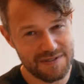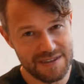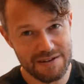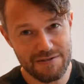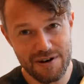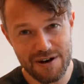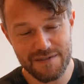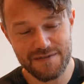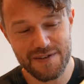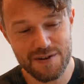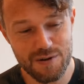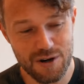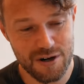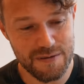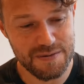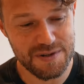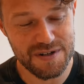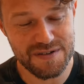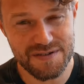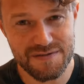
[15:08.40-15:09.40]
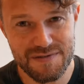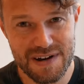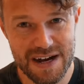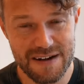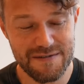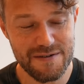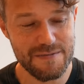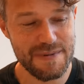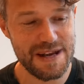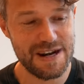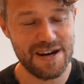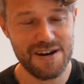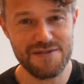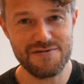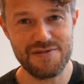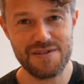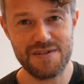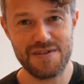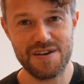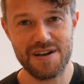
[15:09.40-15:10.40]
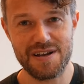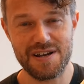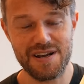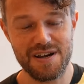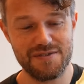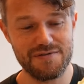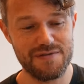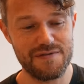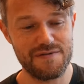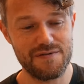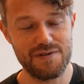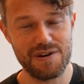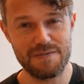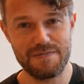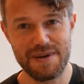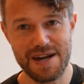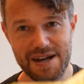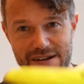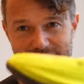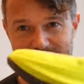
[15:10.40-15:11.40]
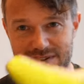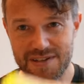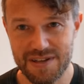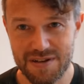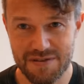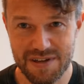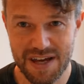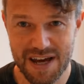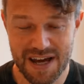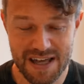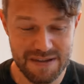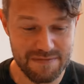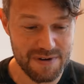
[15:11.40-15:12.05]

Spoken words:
There are a few options around for about £130, £140 in the UK at the